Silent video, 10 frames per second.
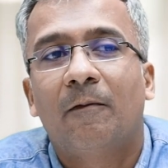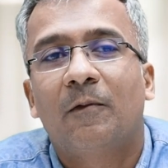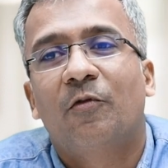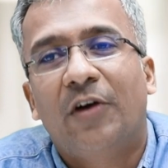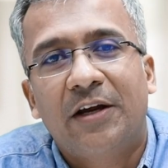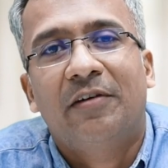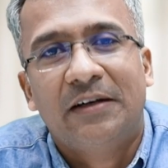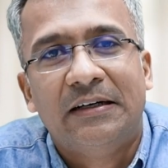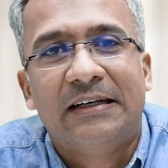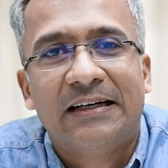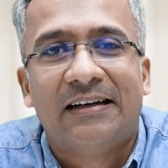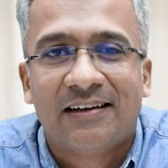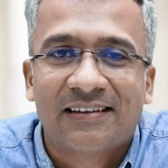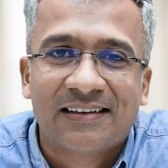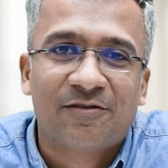very, very detailed
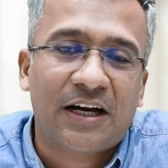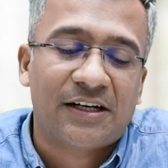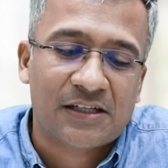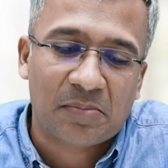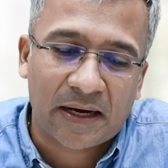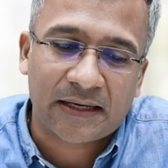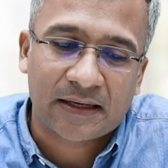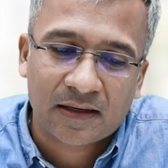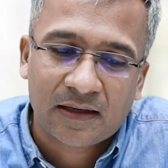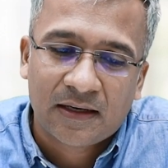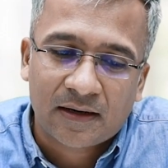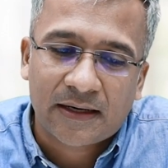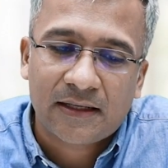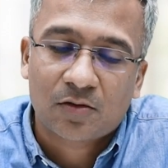financial planning, right?